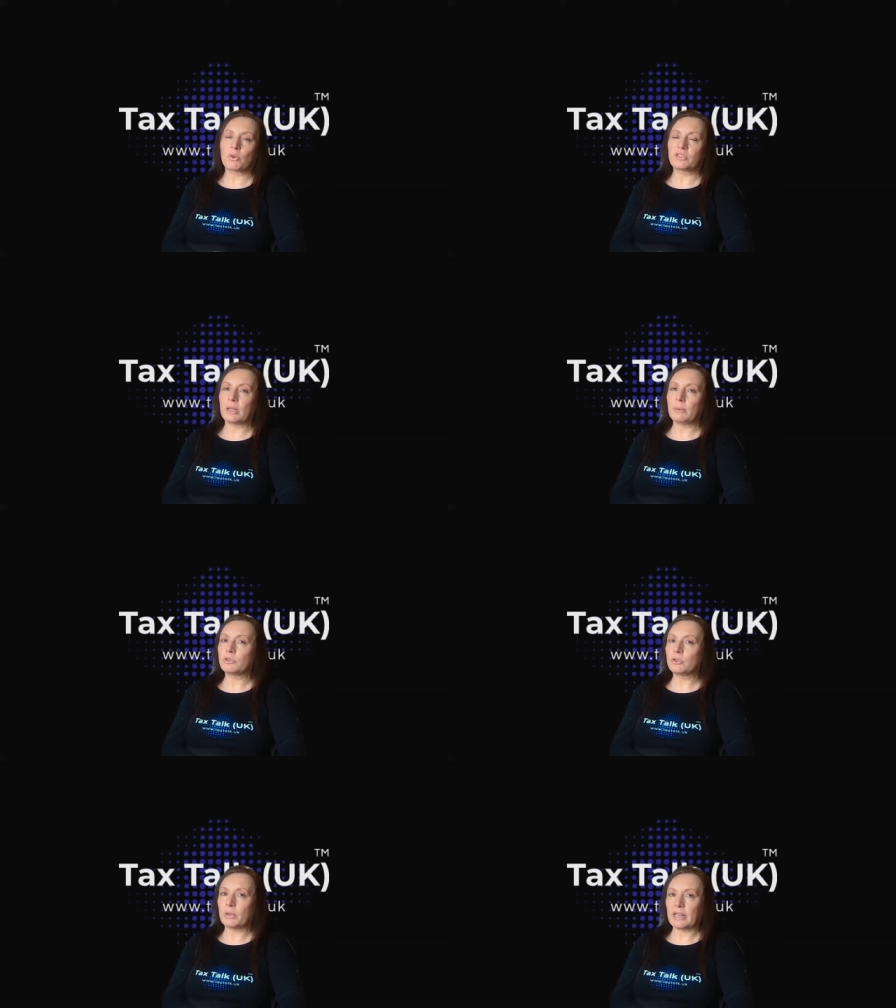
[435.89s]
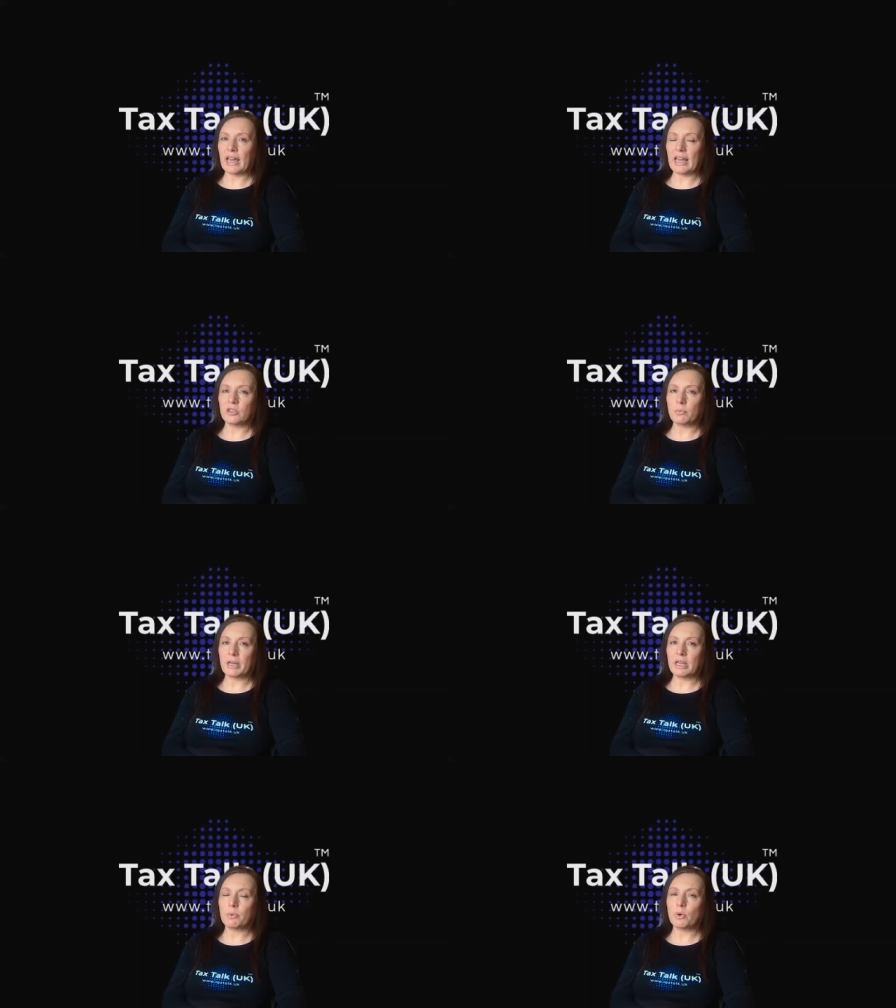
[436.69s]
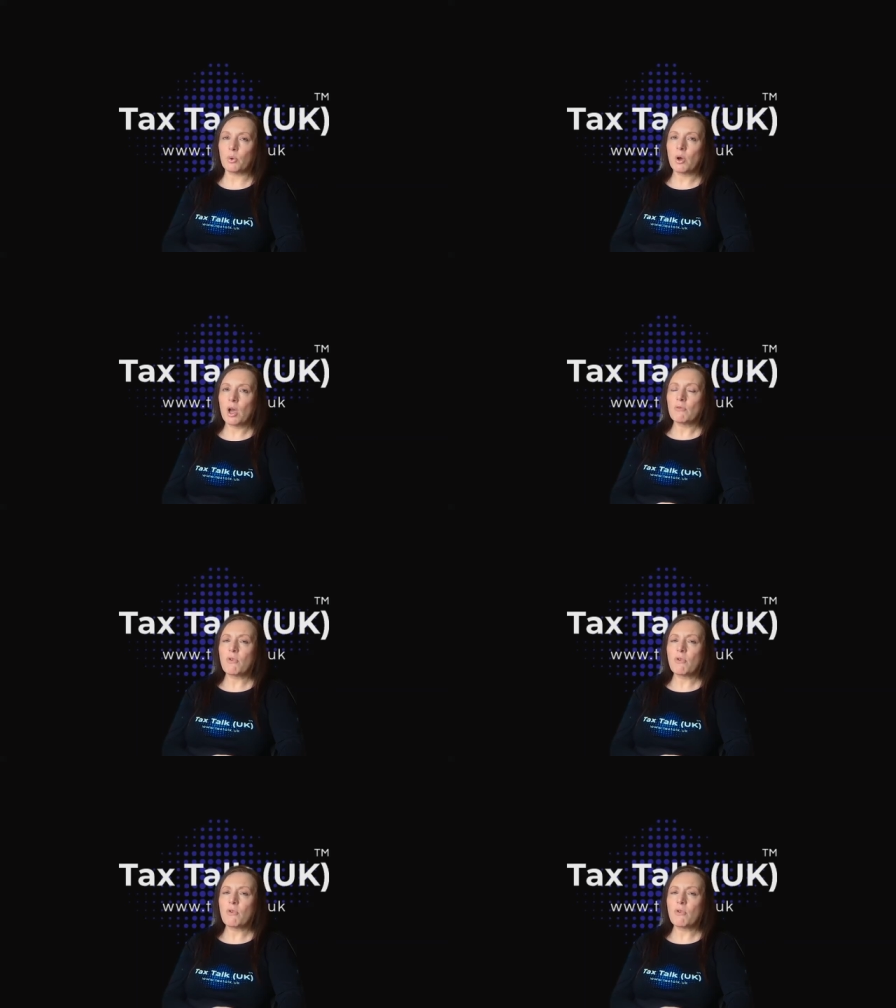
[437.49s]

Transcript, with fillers: what seems to engage people,